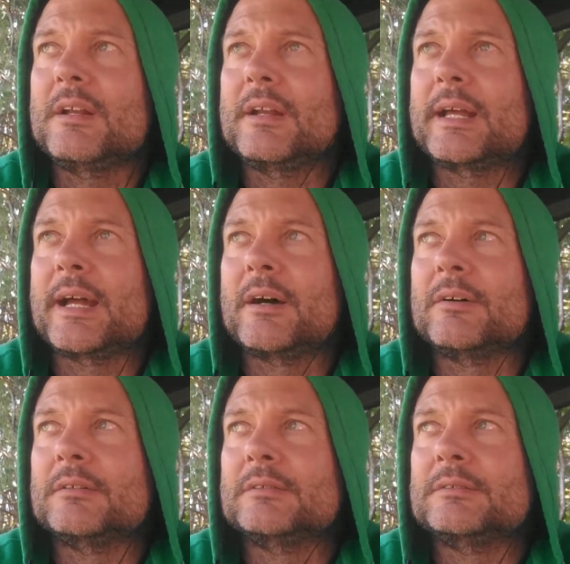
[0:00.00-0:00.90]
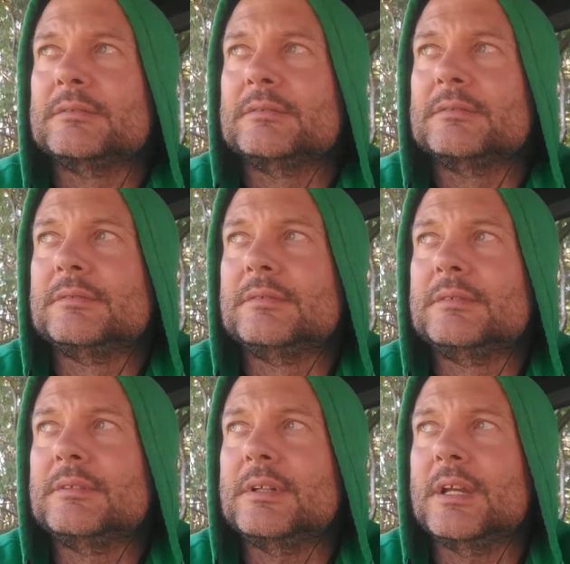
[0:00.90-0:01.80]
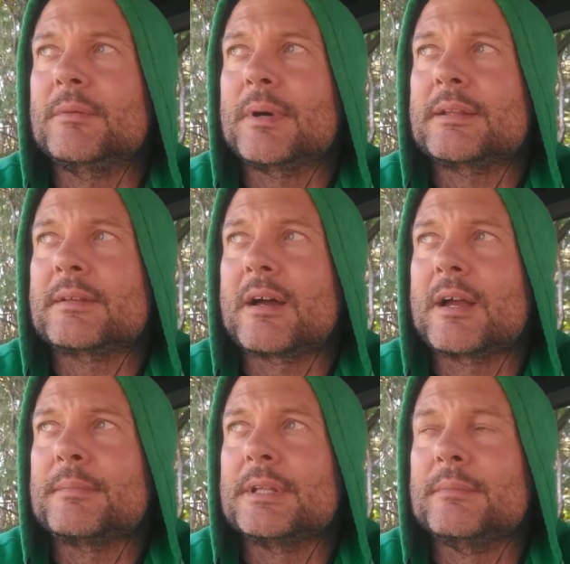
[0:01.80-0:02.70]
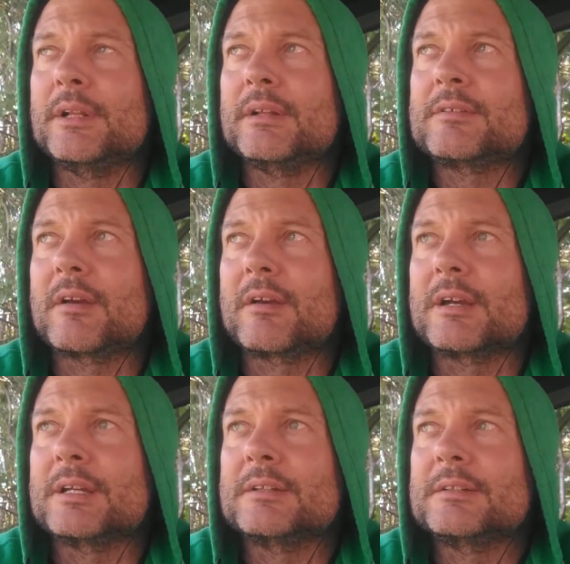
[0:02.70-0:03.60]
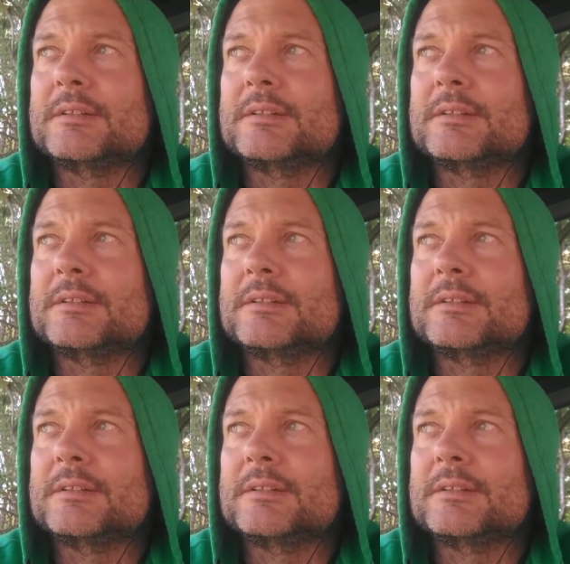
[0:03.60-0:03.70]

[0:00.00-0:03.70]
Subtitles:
Now, in my time in the military,